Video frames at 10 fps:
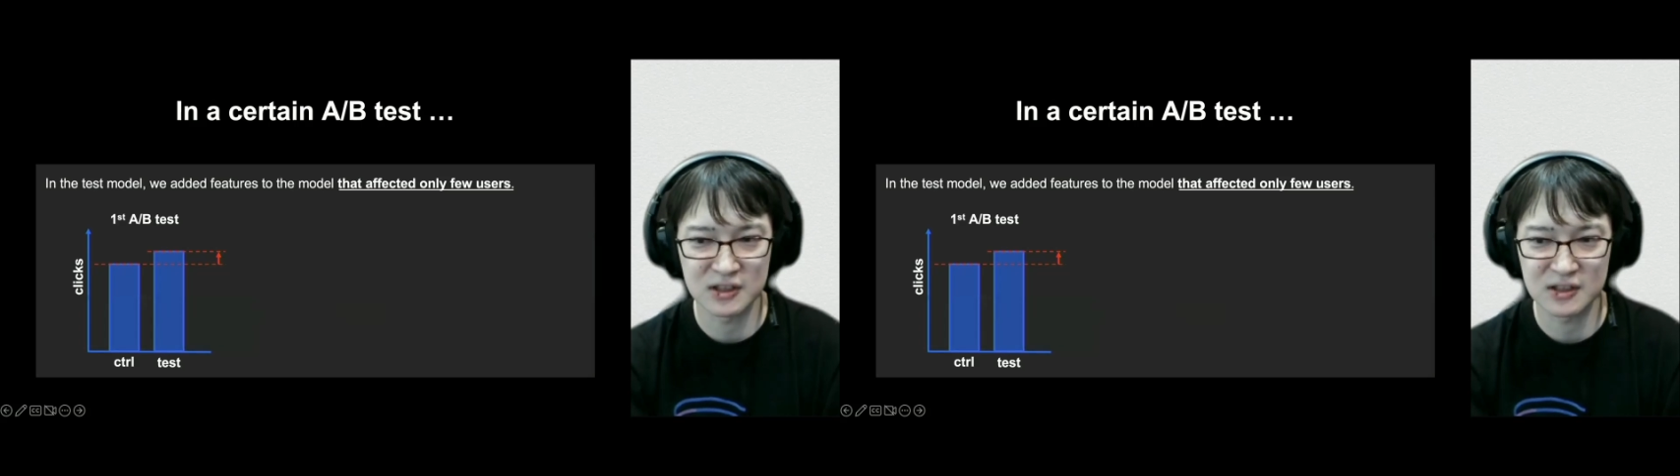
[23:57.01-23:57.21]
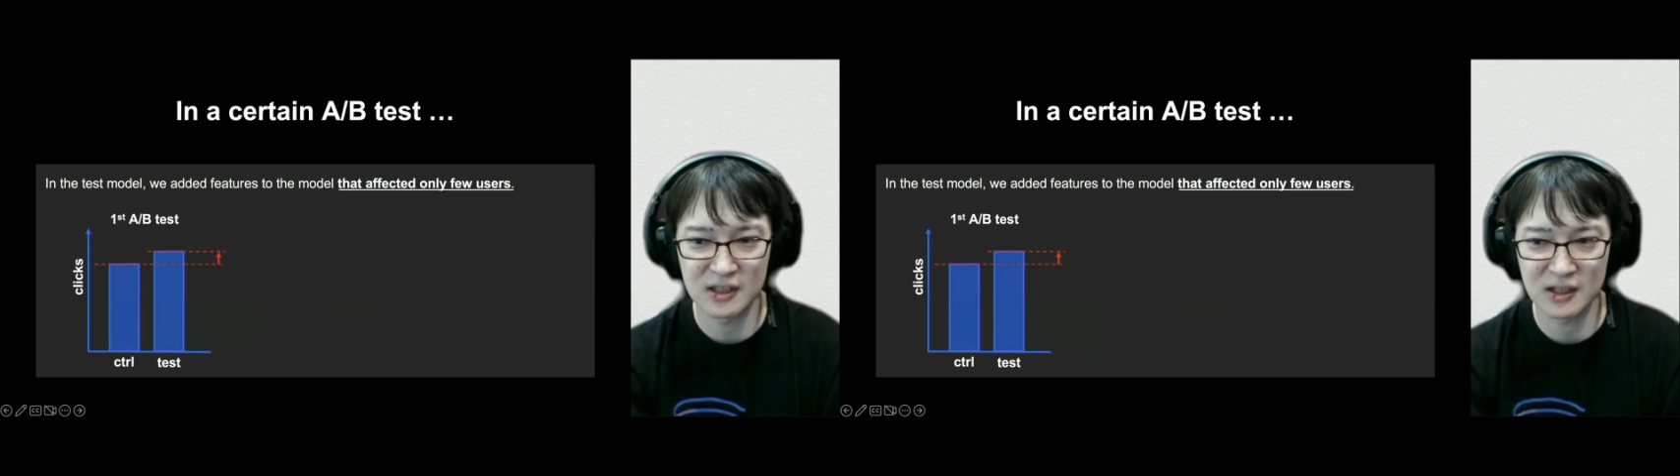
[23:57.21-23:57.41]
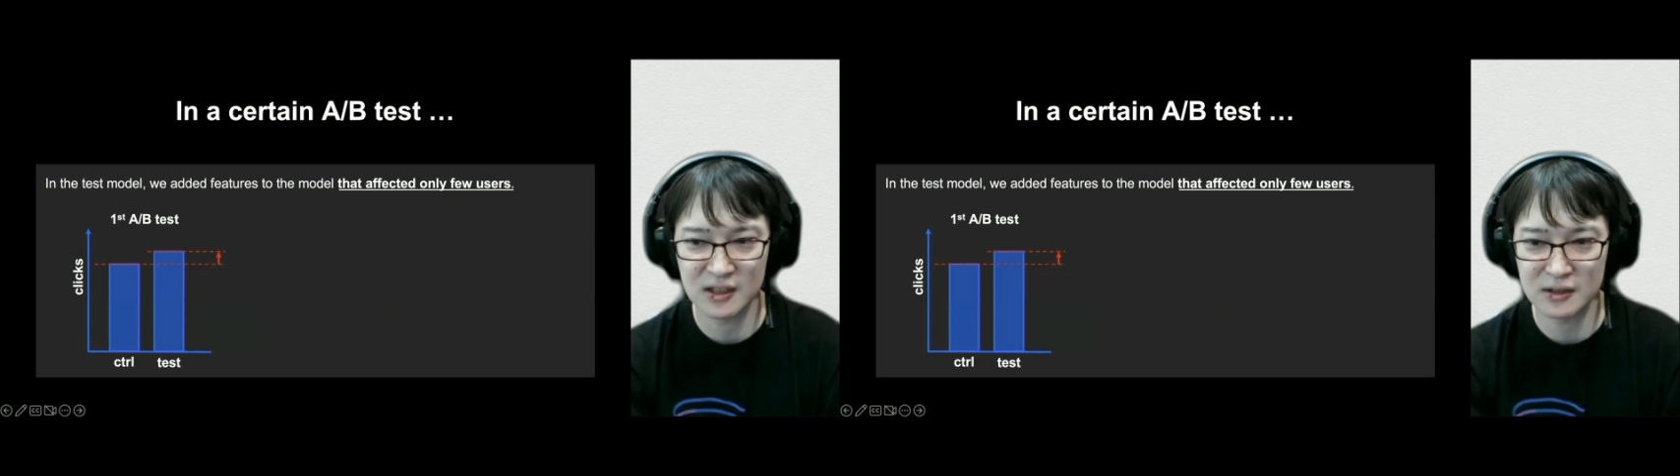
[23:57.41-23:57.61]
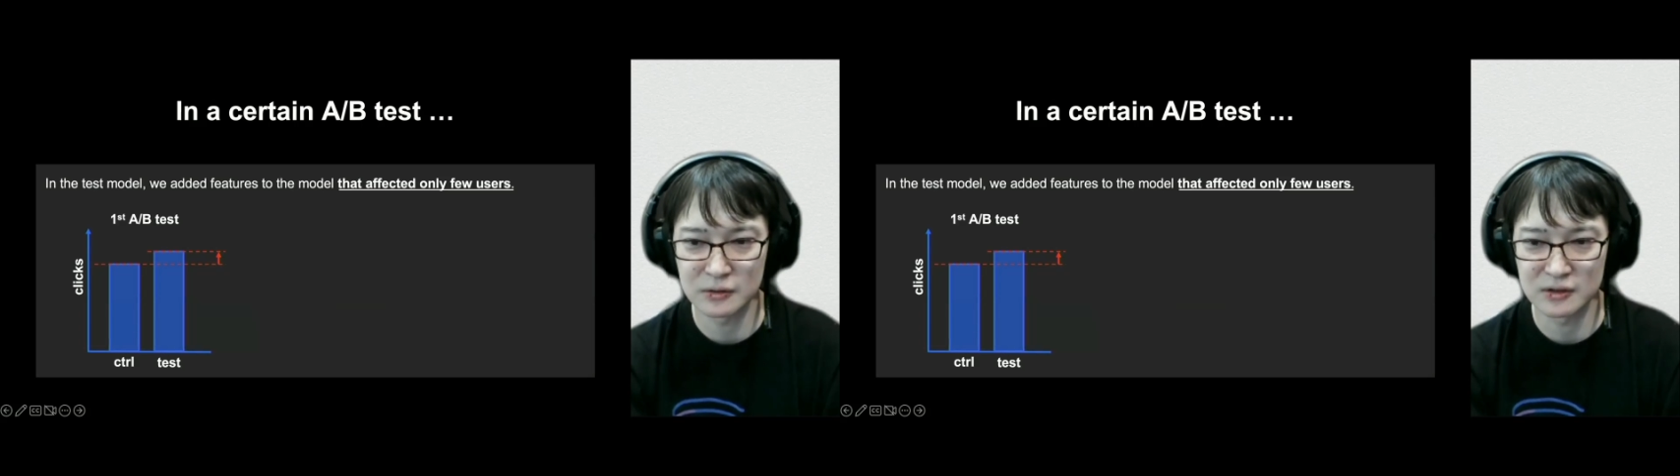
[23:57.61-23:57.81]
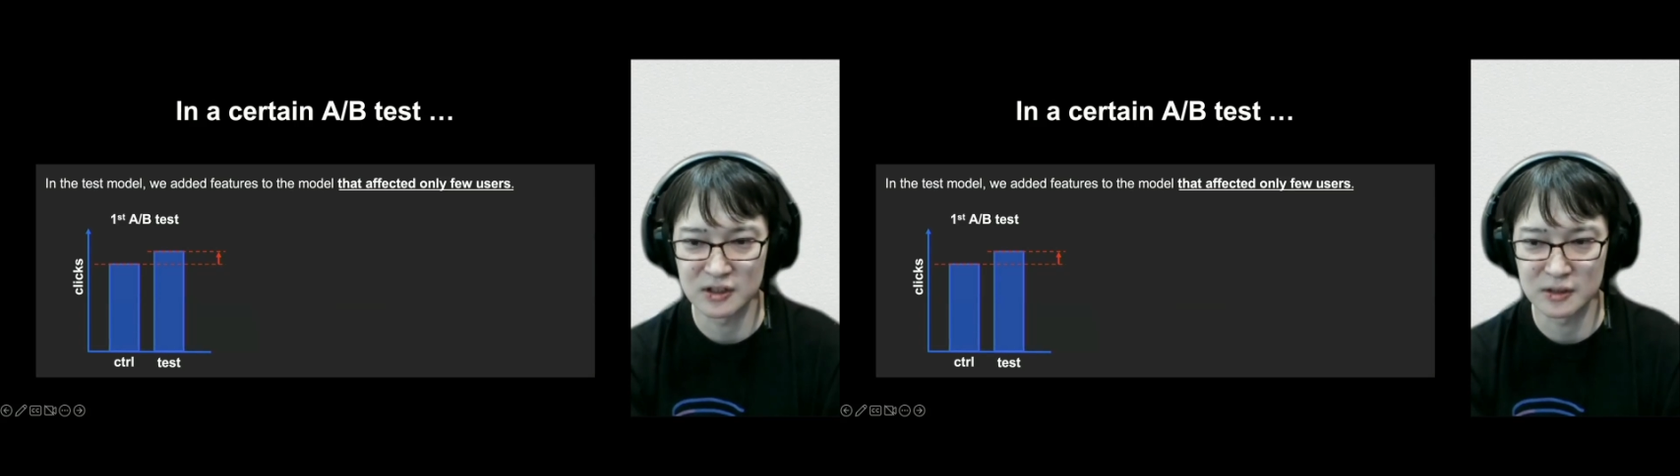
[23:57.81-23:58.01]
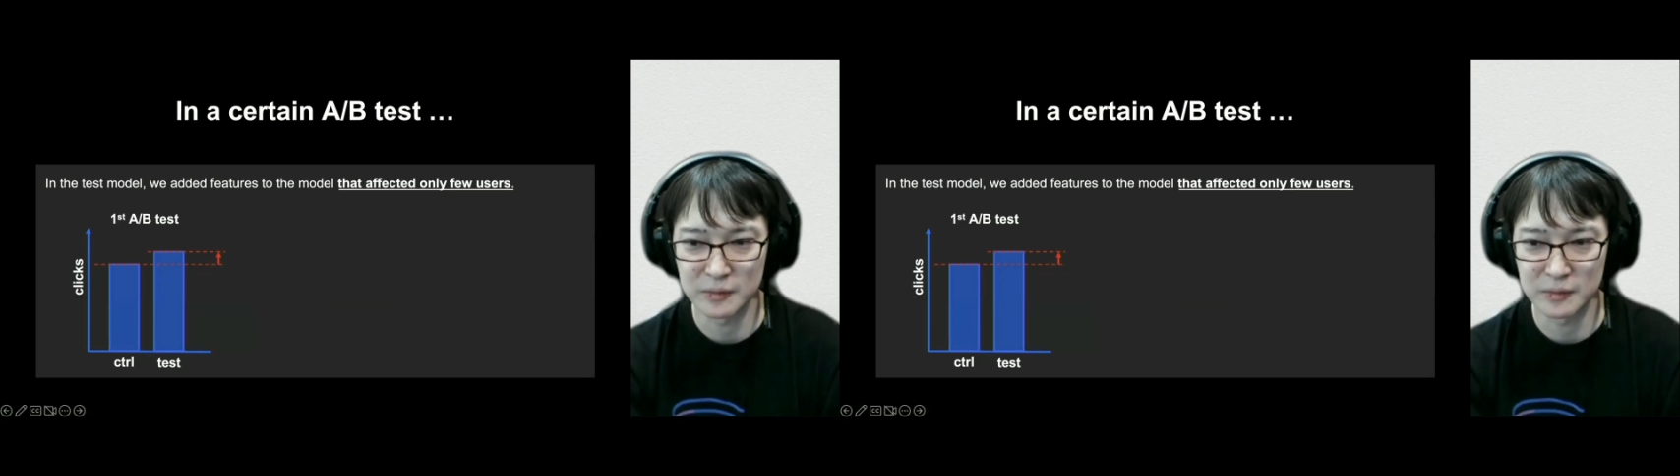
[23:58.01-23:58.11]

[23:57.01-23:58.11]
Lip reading: In this test, we